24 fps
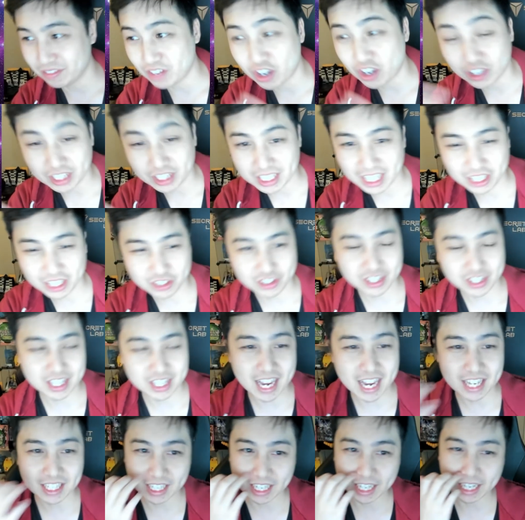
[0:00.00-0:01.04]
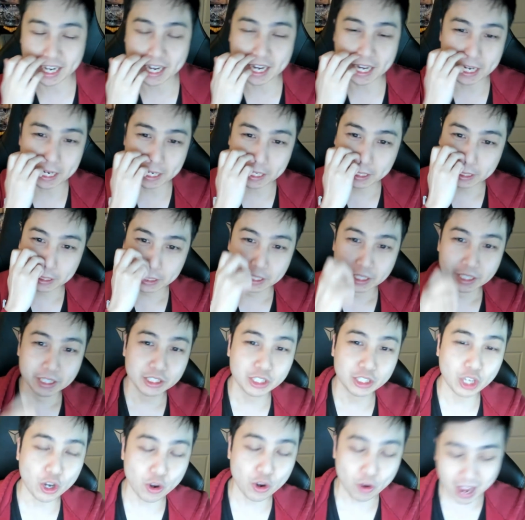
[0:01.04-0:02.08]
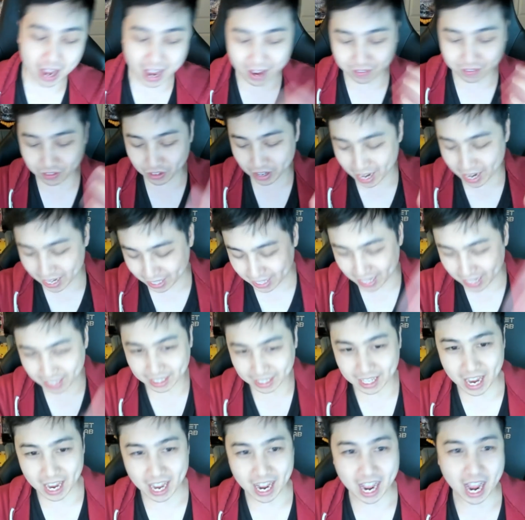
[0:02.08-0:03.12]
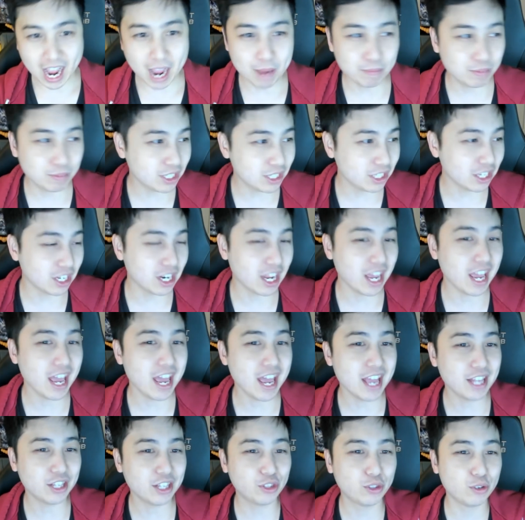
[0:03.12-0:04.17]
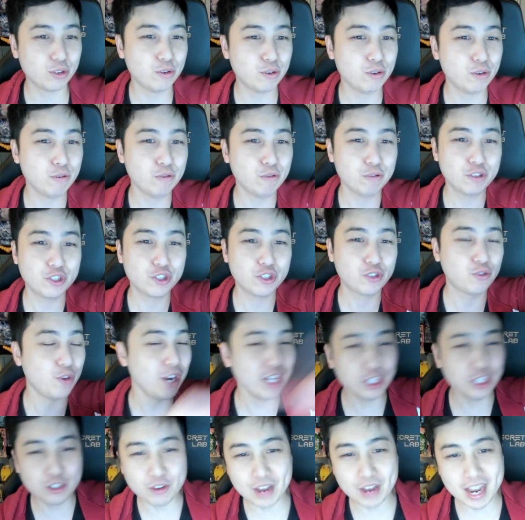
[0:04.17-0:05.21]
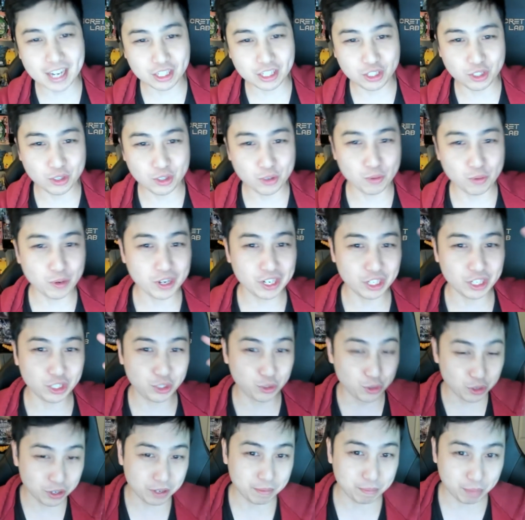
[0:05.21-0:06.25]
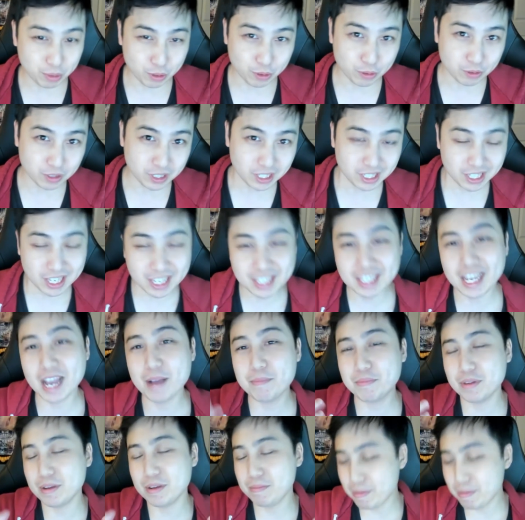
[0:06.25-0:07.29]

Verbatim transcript: of all these extra stats that I got. So after I get that, I'm just gonna head through straight to Act 2 where the Druid Boons. Since I'm gonna